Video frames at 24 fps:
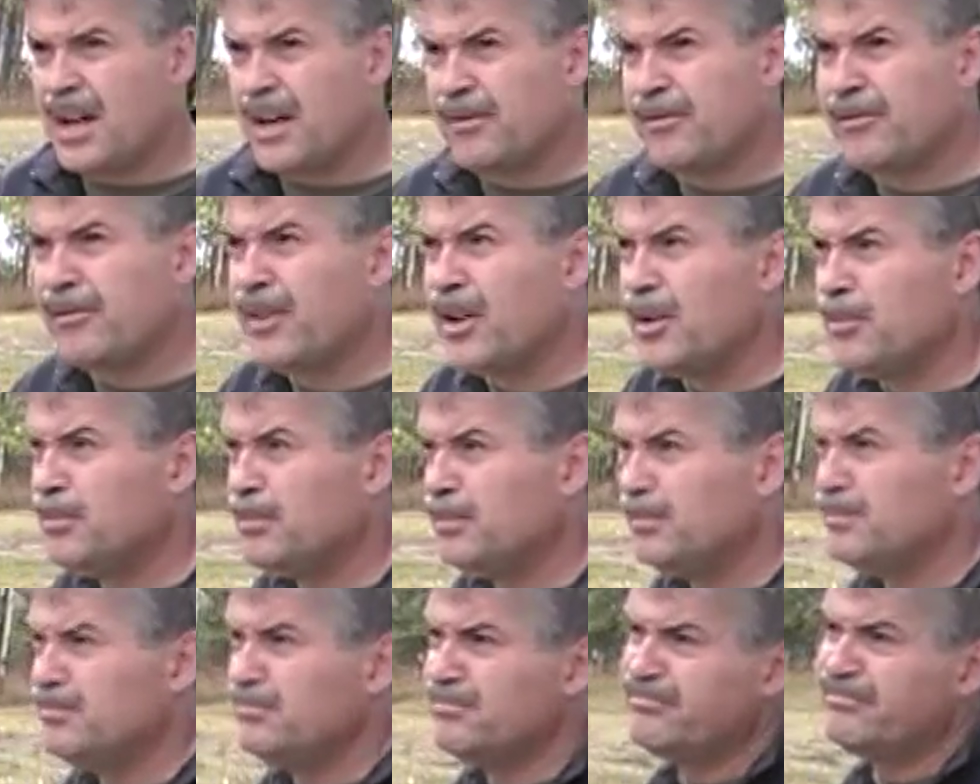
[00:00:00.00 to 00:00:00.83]

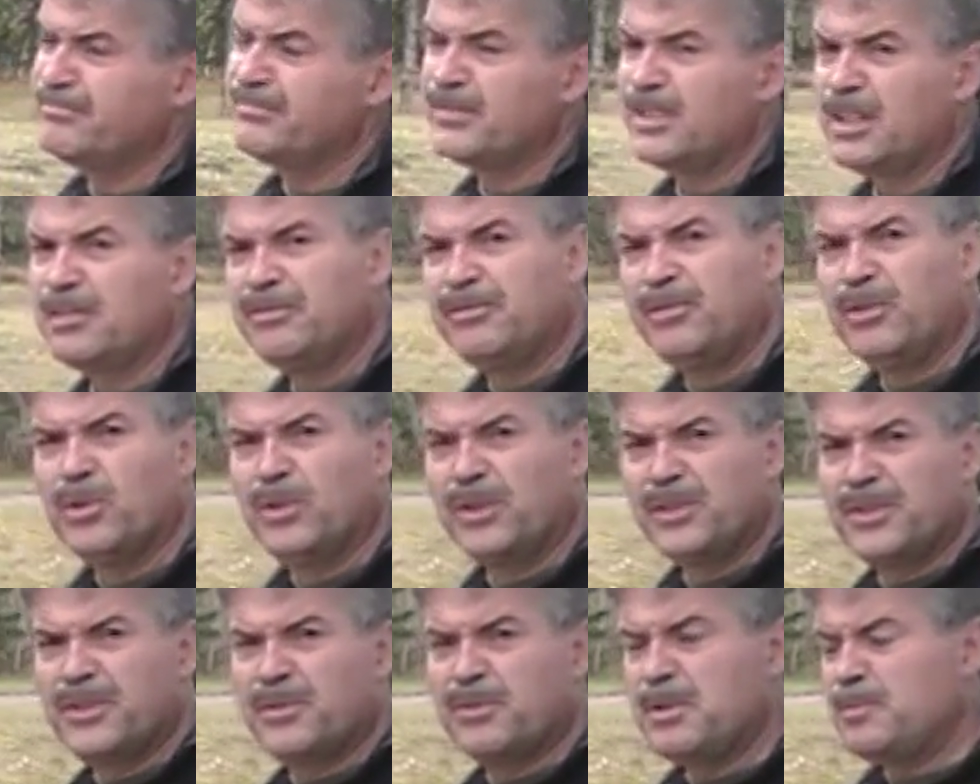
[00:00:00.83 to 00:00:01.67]
from a
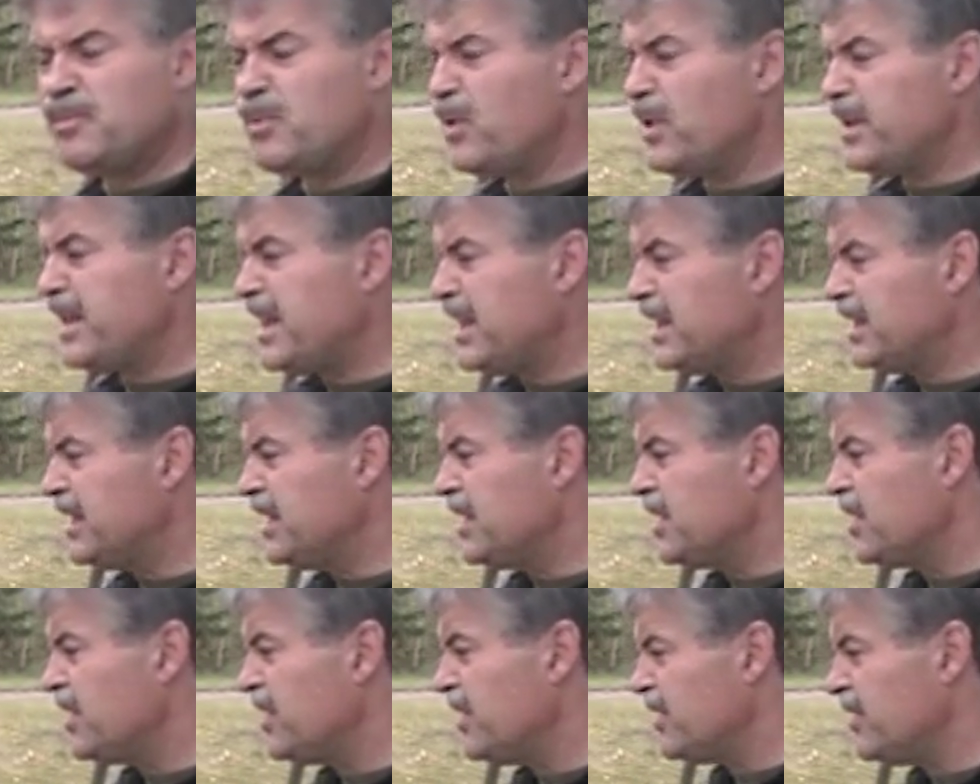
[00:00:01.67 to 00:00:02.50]
Ford 3.8
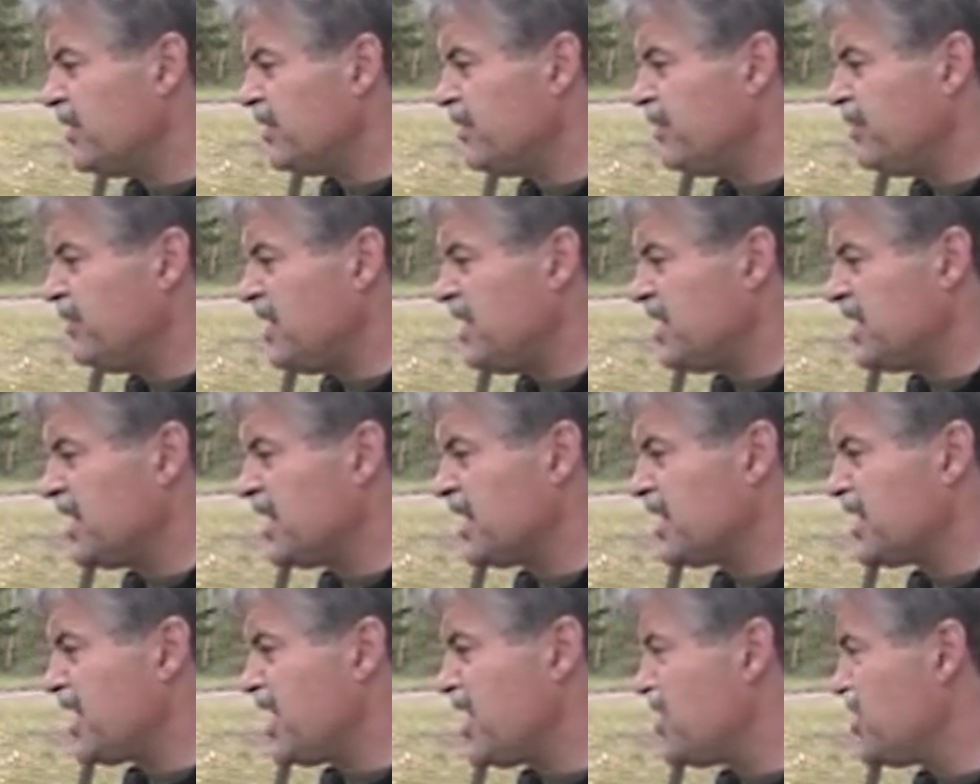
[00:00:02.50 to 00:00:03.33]
liter
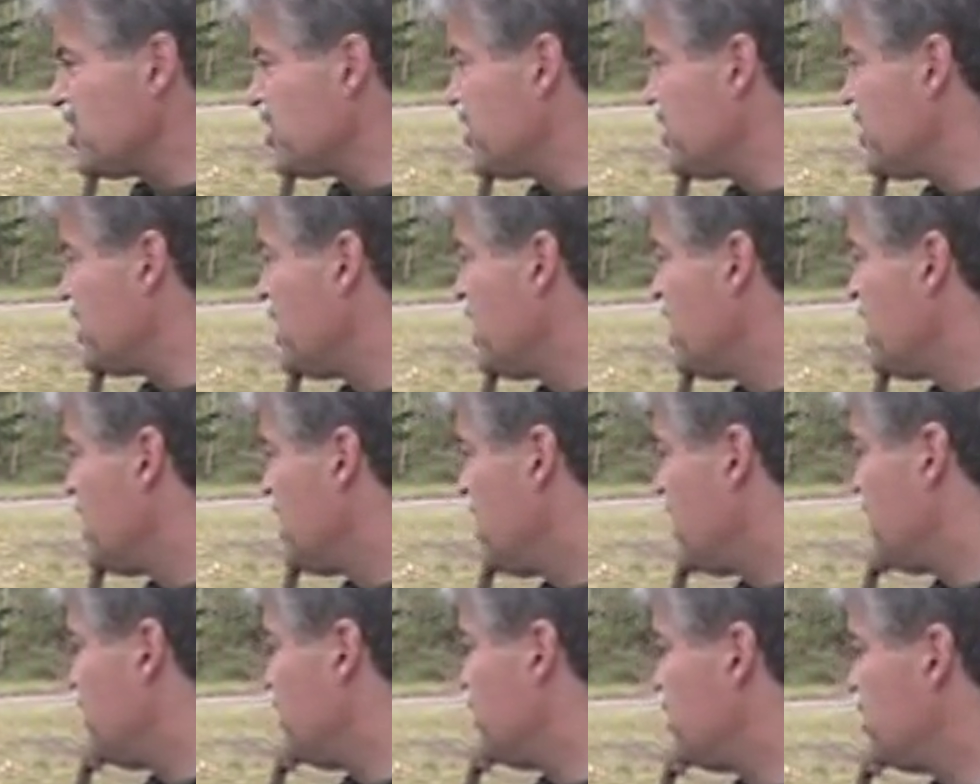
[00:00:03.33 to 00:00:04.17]
V6 engine.
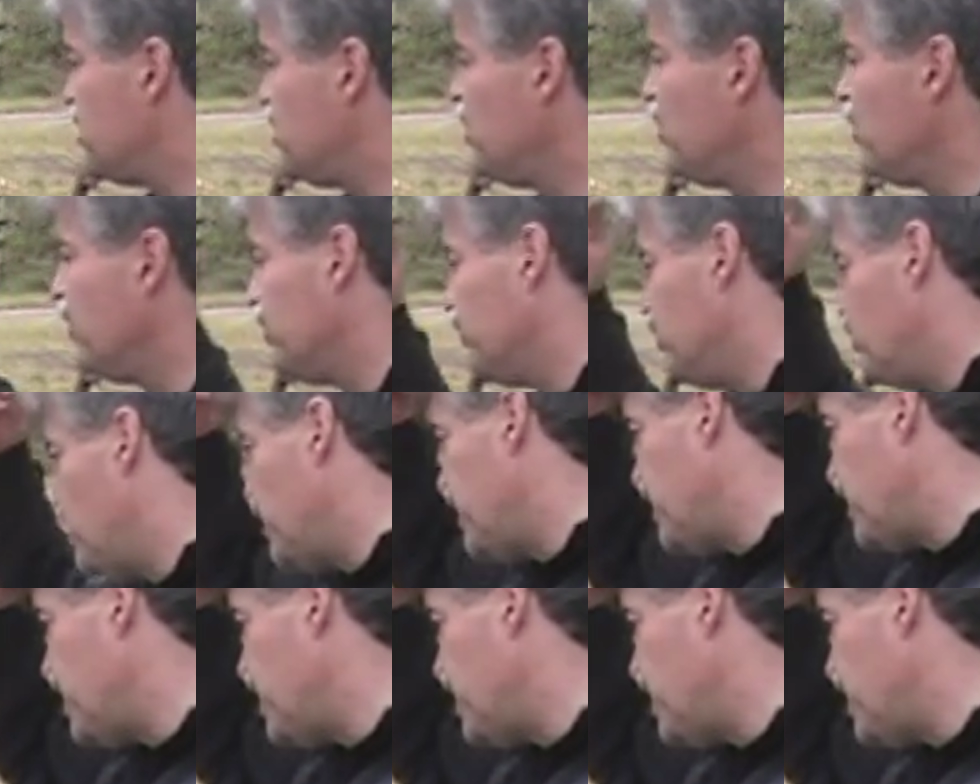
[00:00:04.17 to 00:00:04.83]
And there's two of them, one